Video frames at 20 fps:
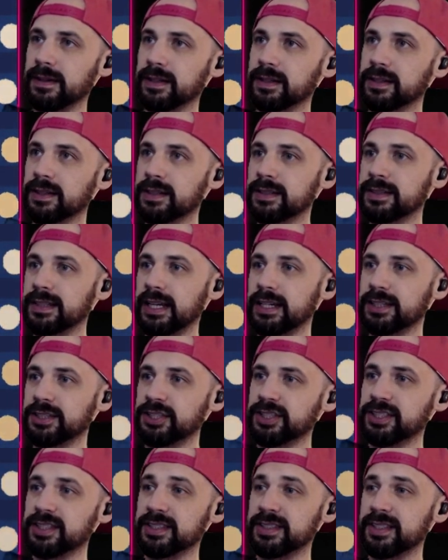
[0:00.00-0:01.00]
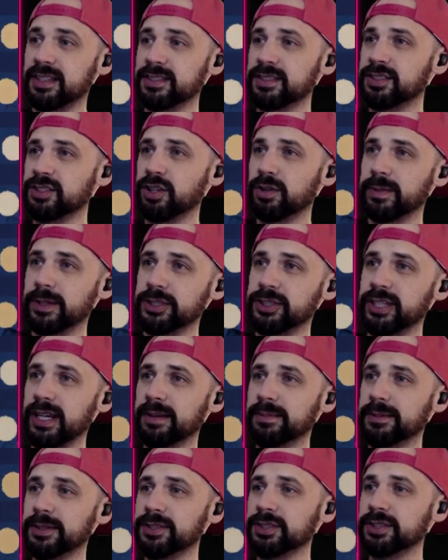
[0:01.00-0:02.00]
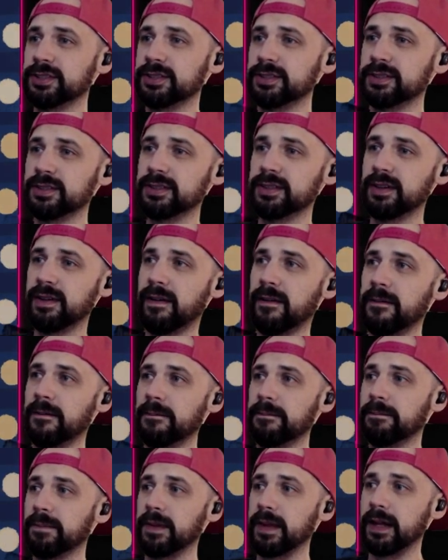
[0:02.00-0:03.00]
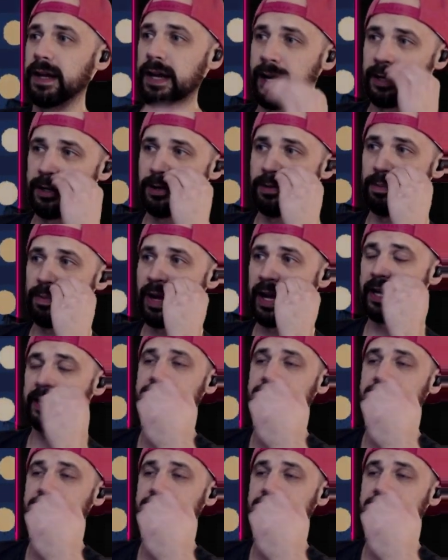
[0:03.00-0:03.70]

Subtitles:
Because again, she just does so much damage. I don't mind